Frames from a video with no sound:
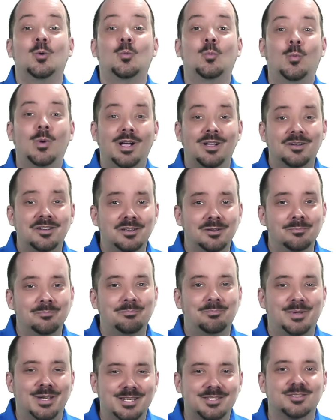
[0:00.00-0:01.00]

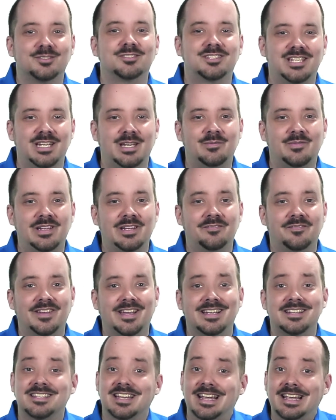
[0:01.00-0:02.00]
Welcome Pixel TV
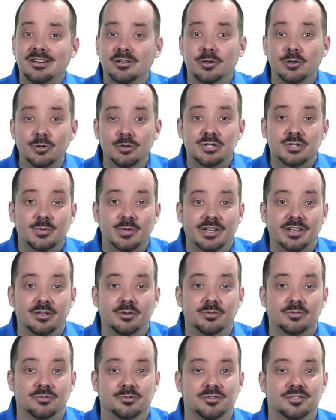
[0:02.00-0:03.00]
fans and Hootsuite
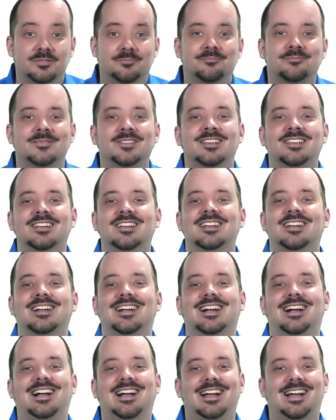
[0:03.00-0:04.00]
users.
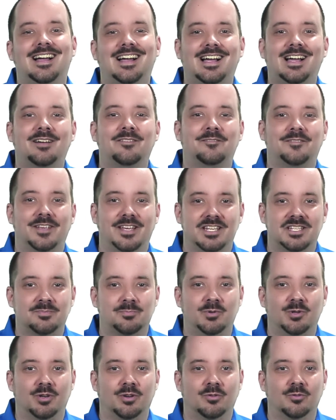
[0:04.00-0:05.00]
Ah,
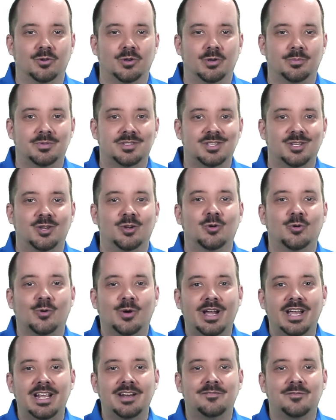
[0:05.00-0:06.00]
Facebook groups.
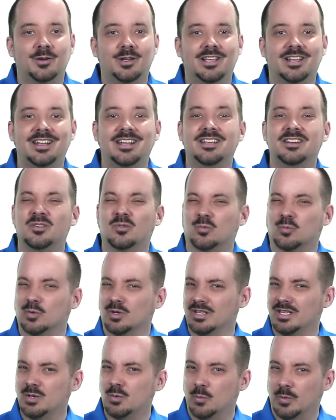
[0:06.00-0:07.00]
Great for getting into
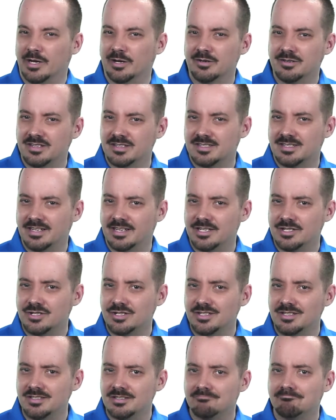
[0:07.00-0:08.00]
really weird
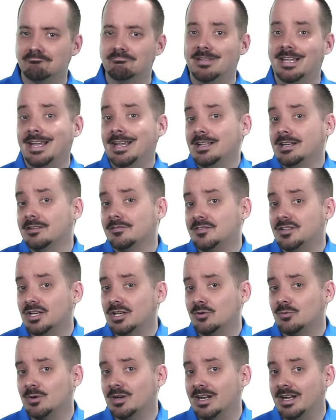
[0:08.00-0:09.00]
discussions, and if
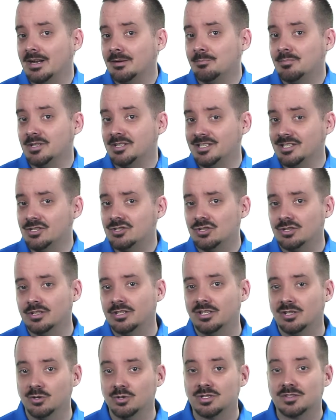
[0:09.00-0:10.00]
done right,
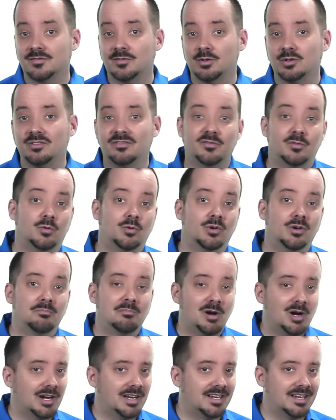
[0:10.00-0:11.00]
potentially useful for
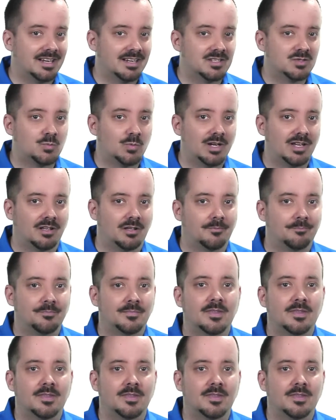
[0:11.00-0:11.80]
marketing as well.